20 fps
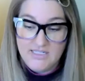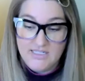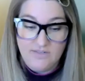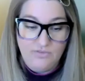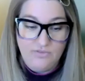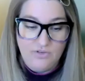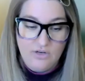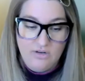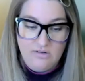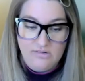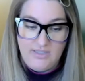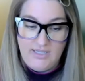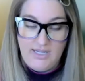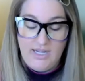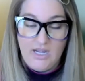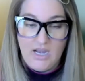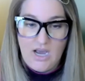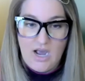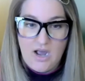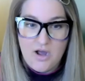
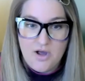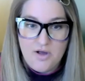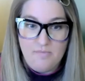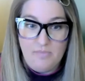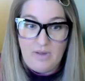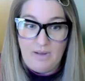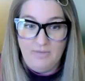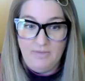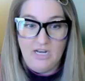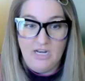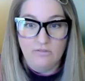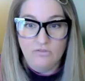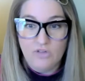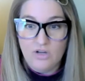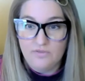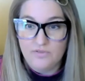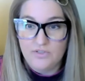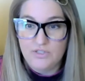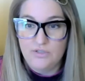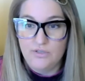definitely. Um, I mean, I
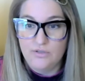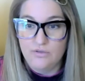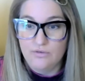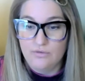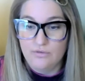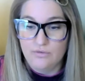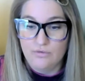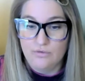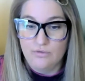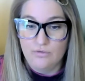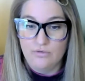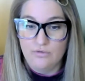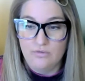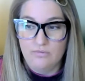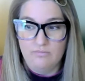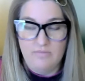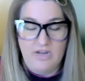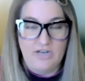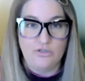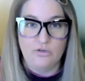love to
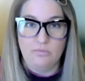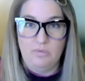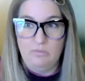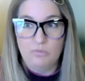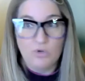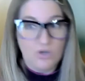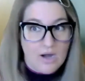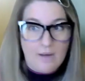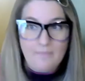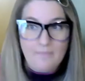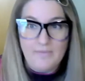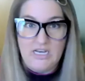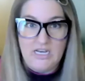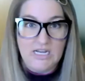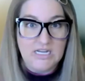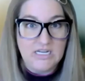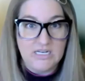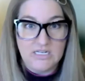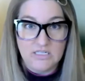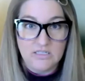mentor people coming
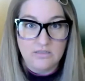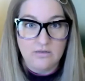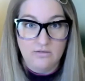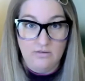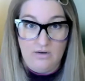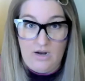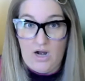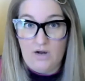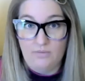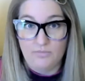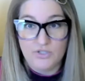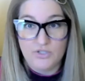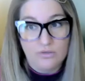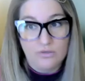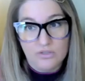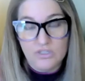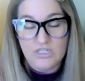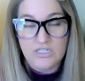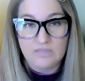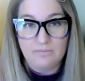in, um,
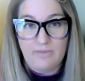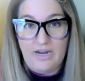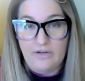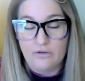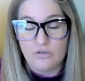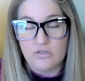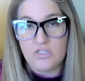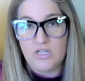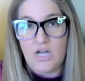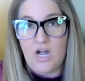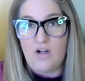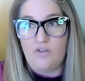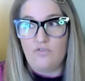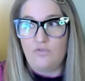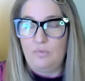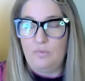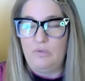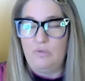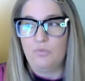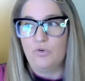certainly to
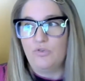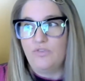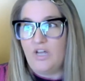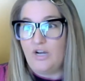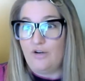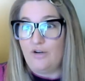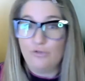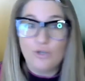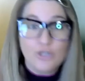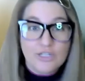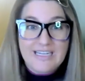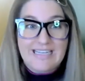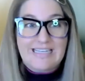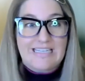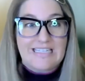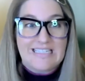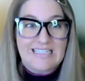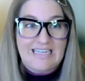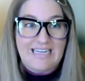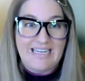Microsoft, people that are
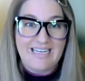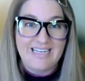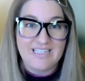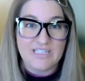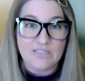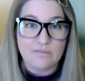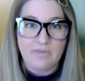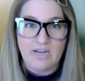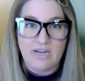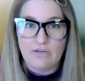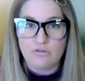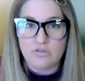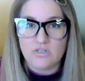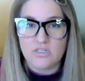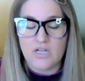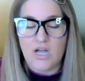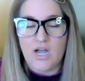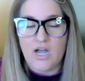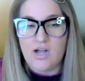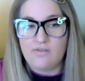looking to get into
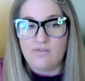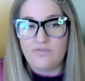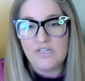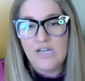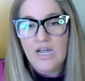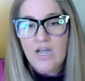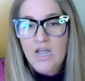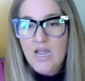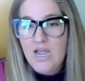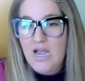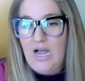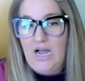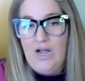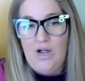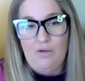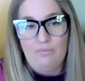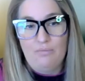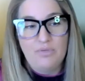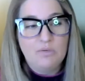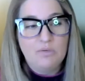Microsoft,
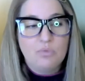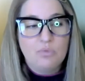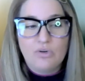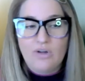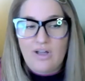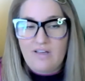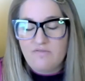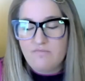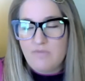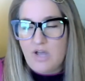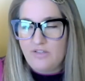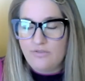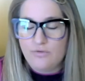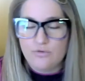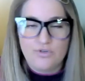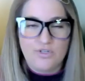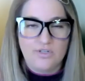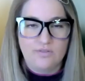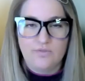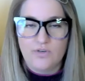um, people I've met
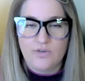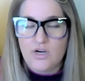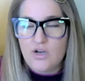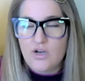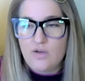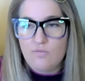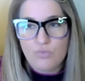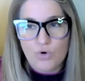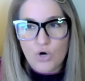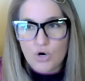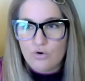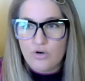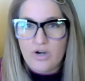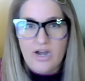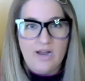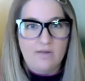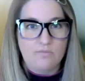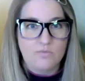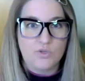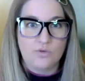through different
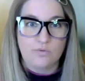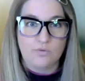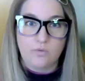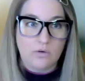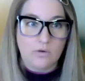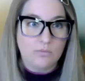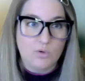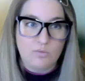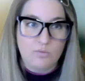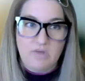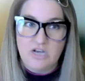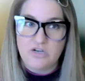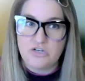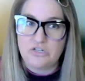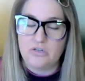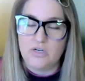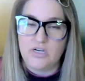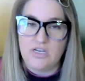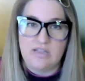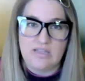programs or formal
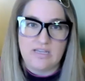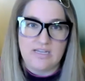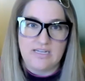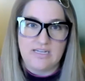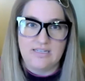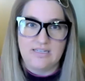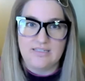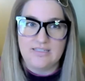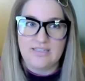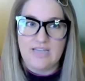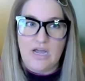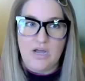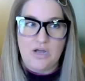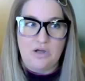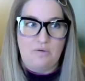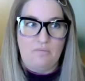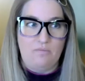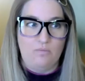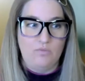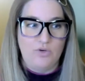mentoring things,
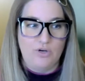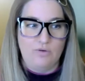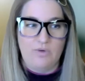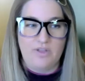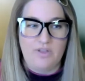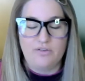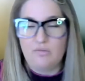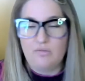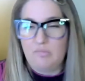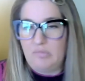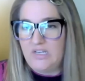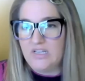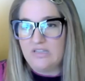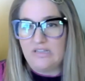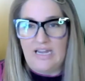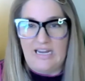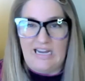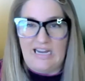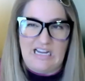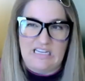um, you know, whether it be in
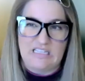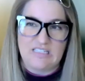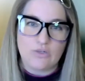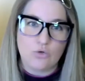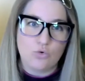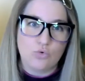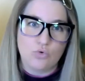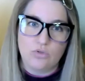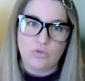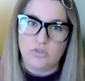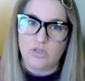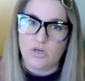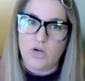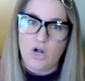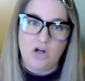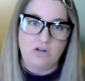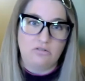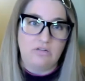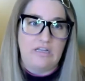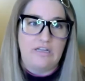like high school or
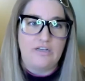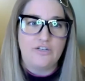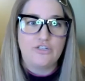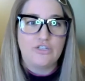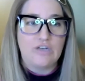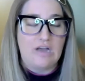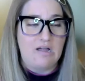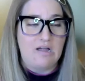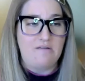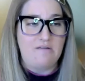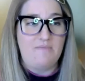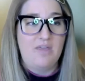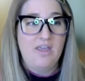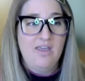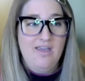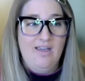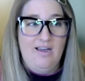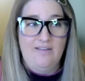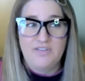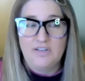college. Um,
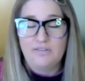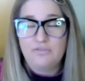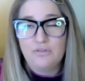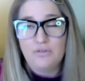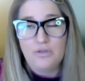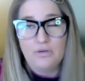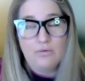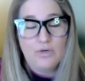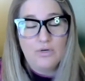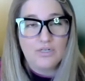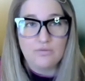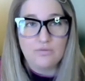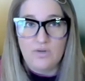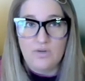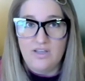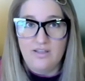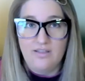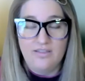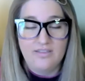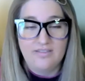I've definitely worked
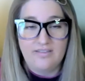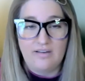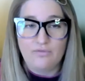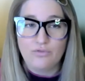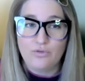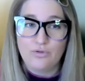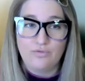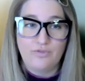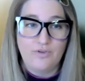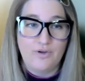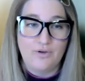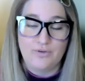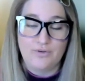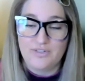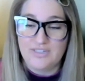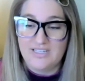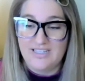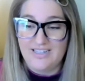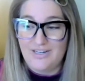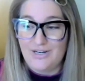with several folks
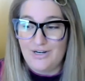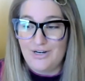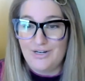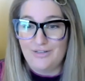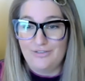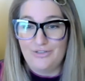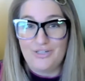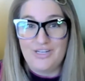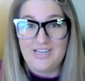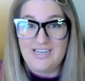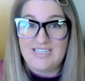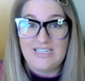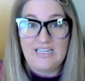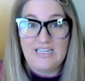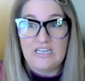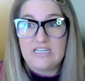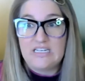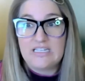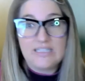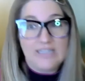that are looking to
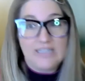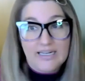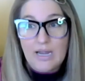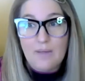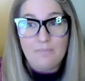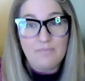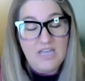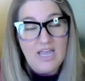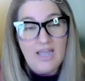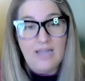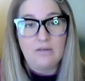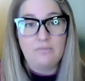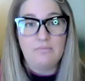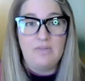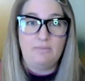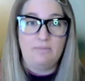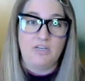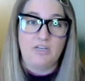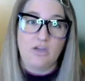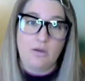get into like MBA and
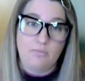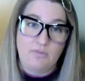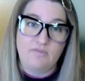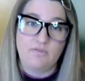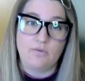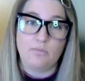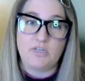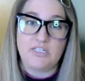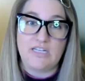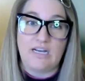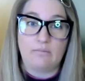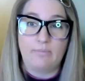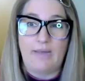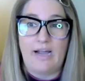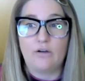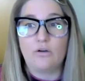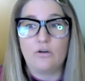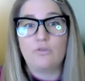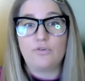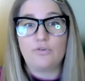maybe coming from a tech
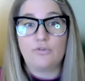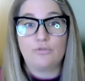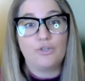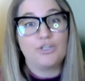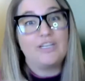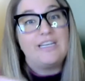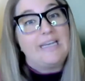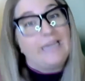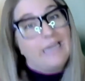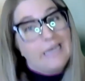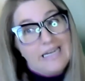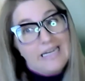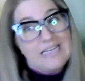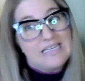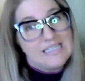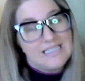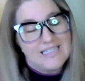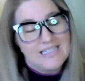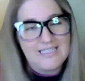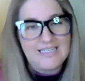background or looking to get
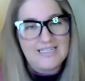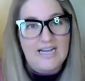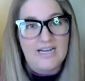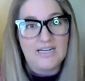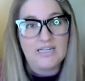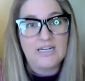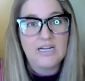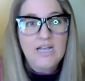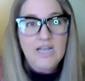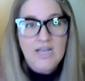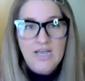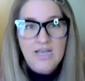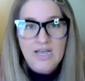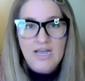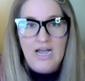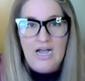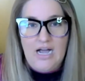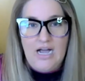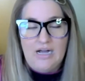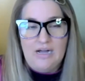into tech.
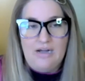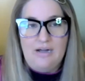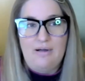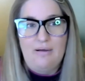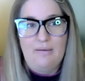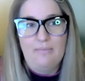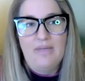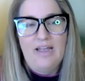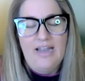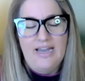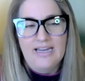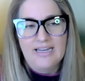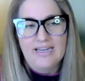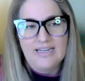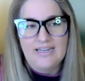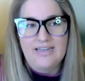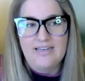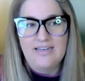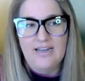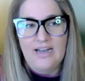Mm-hmm.
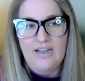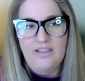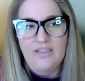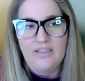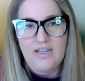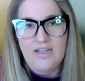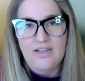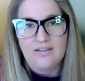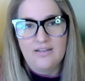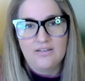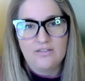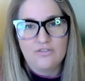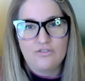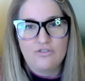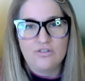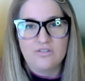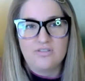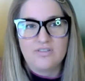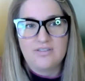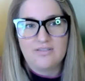and I think
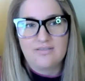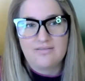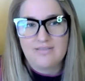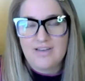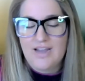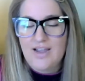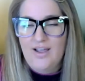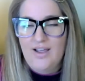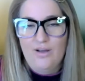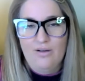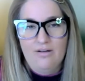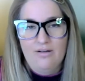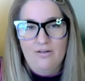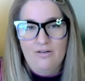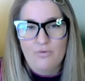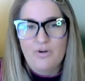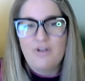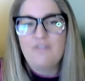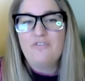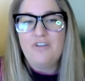just
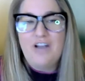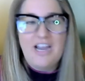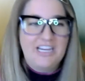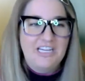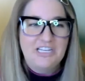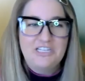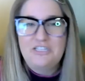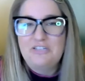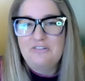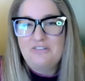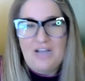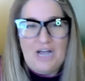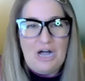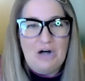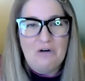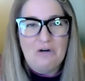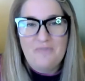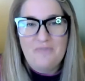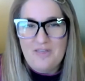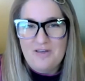whatever I can do to
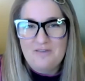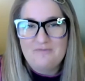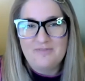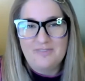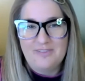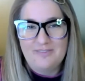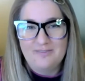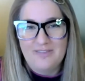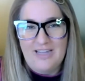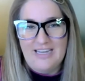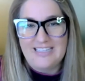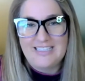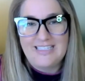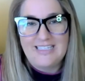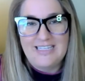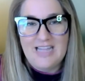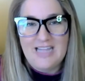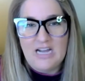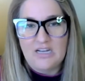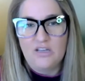help them like
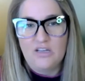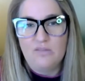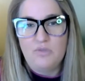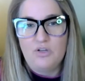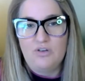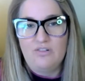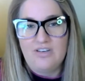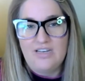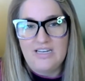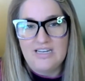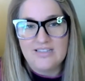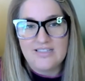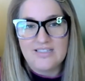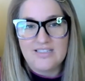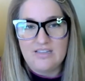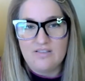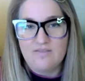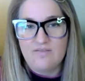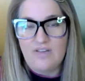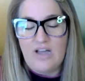see that community and
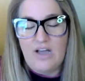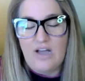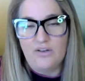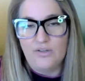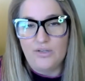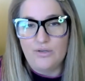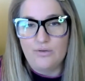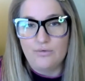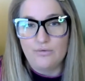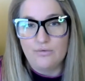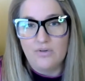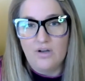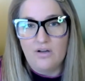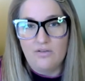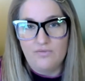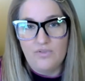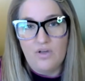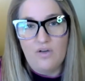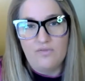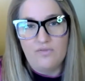see the value
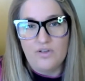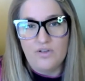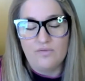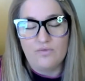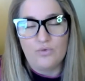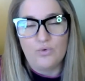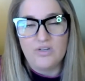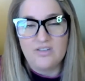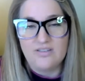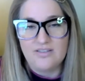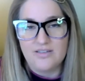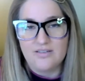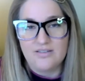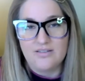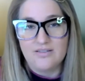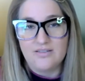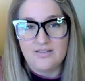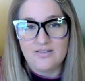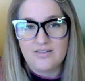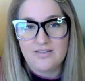of, of their
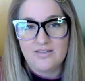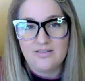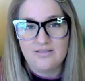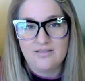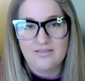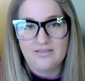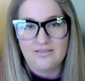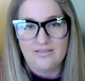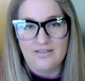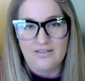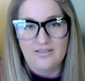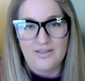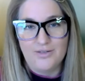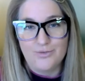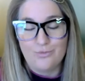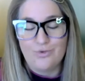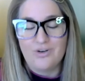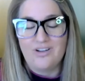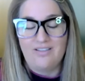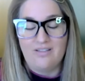voices is
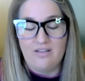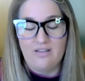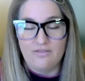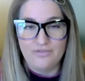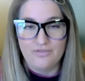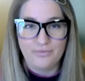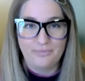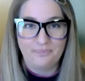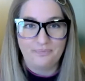what I love.